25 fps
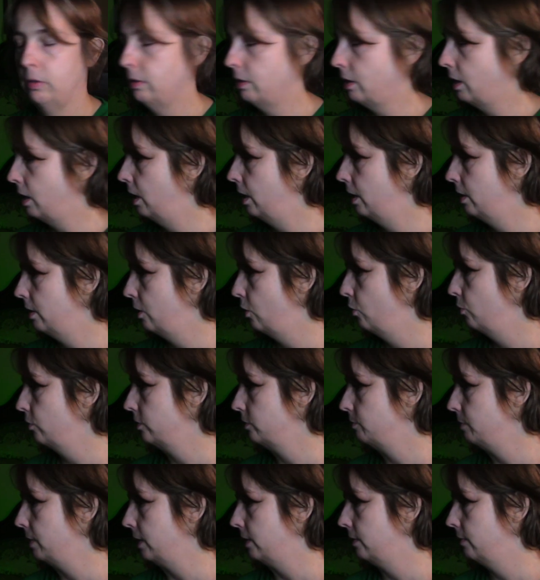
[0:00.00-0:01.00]
I
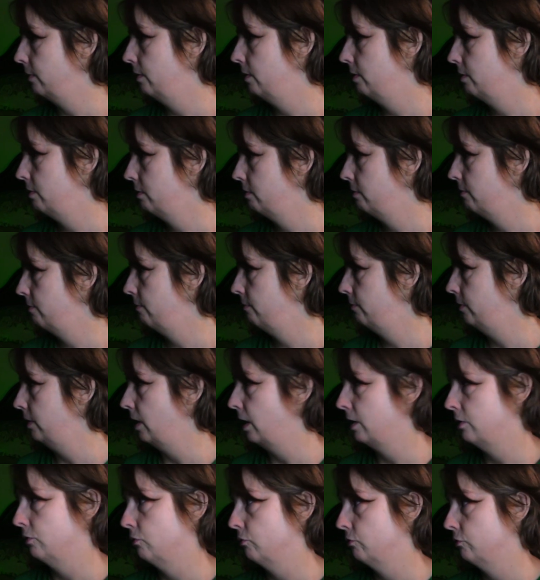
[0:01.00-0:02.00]
always make
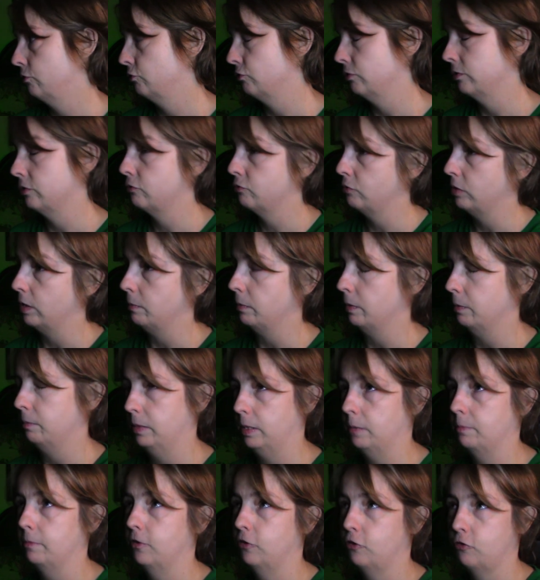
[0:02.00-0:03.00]
I don't usually stream them,
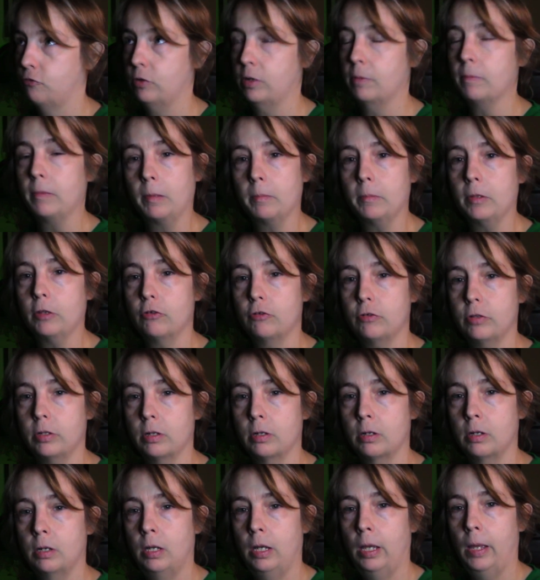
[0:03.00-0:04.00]
but I'm going to stream them this
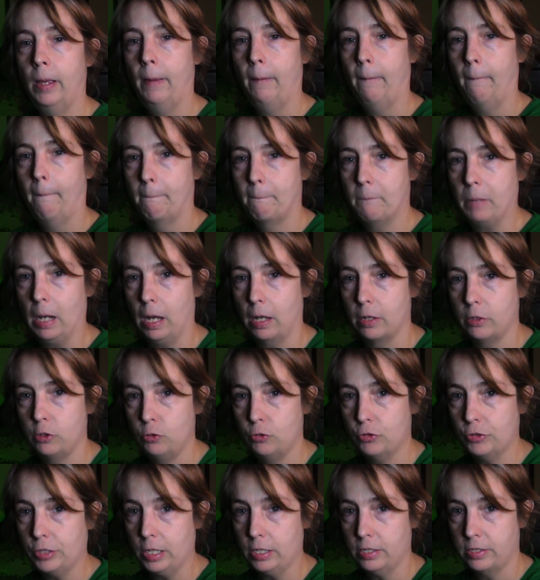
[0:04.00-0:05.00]
year. But
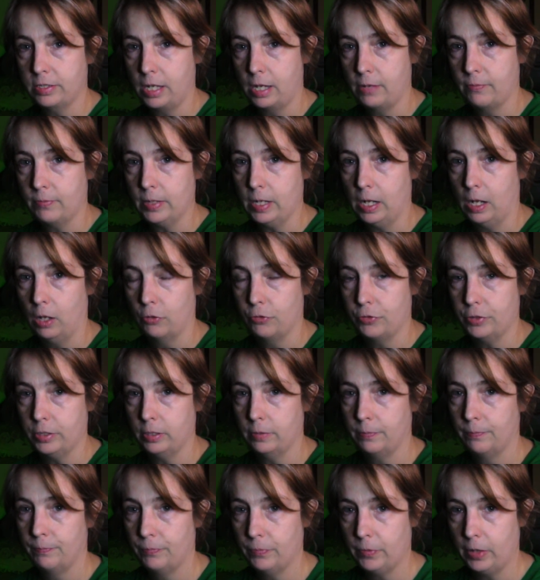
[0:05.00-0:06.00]
you stay safe and
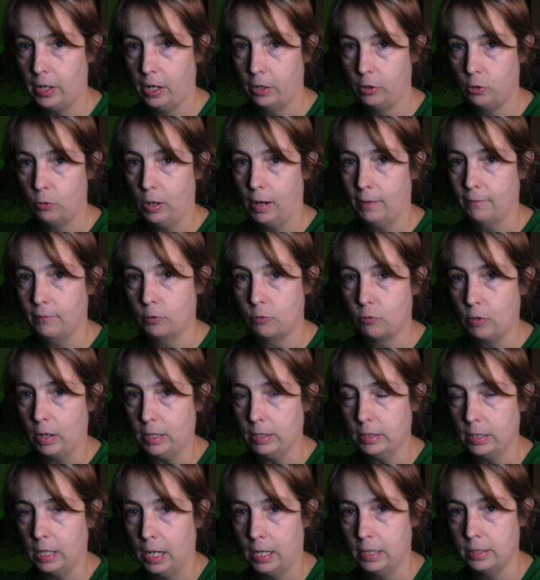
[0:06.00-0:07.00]
healthy and you have a
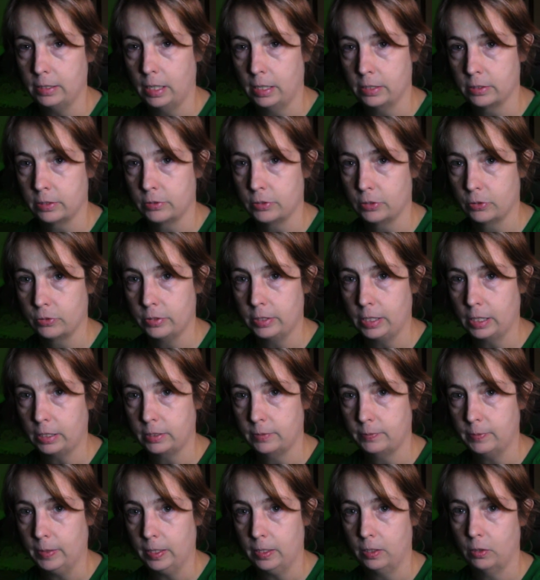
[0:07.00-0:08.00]
great night until the
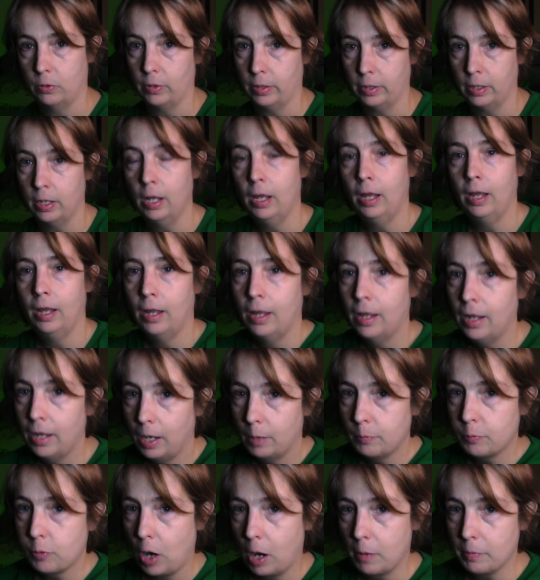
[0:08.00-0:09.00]
next video and
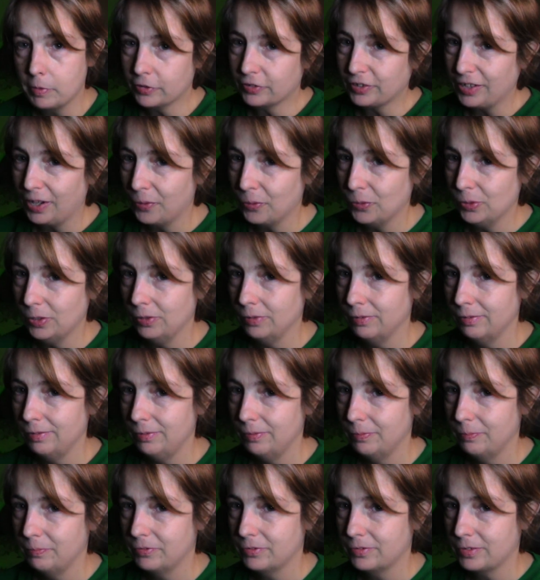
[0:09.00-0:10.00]
I promised I
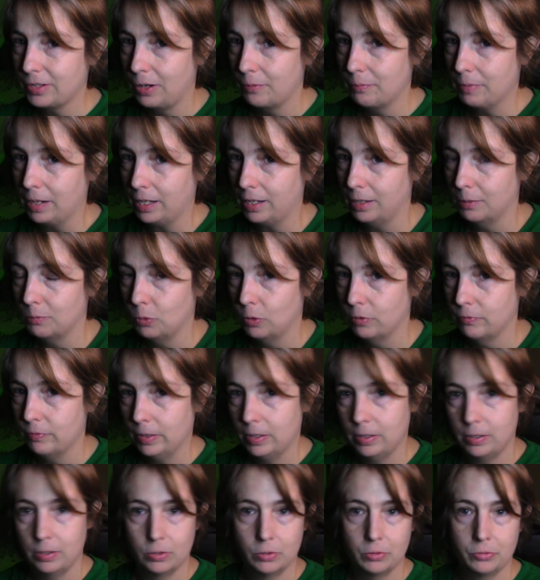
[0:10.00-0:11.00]
will start making more
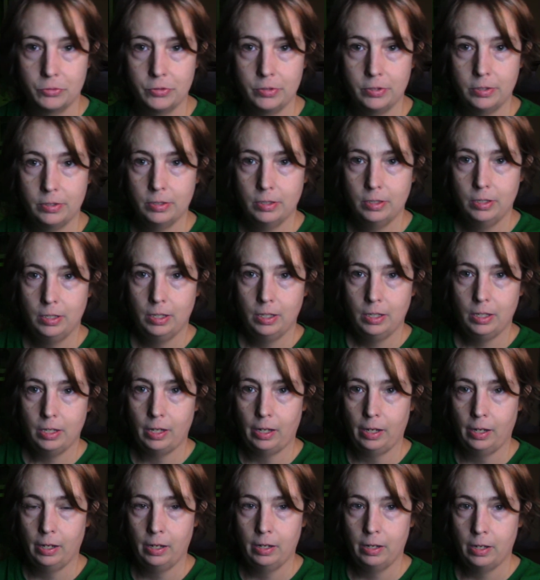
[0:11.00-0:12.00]
videos
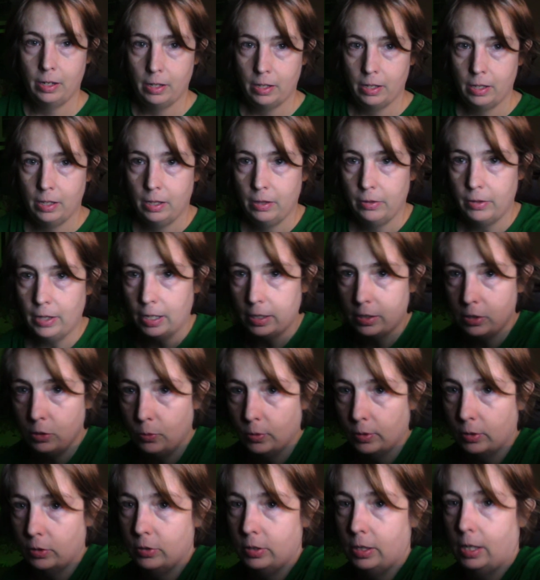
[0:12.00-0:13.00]
and thank
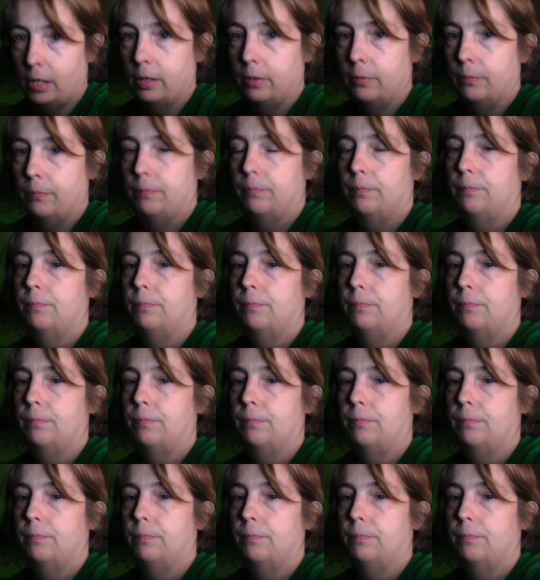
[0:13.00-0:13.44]
you and good night.